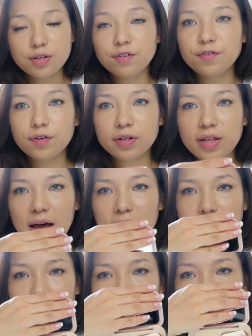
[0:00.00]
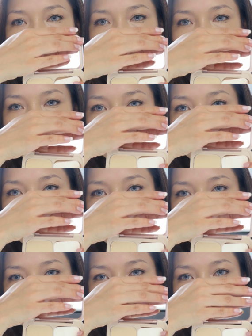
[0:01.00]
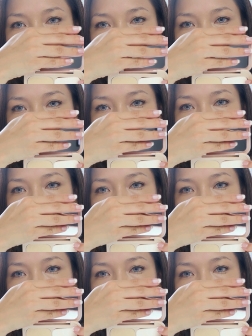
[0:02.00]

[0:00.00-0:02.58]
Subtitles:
So for that, it comes with a sponge,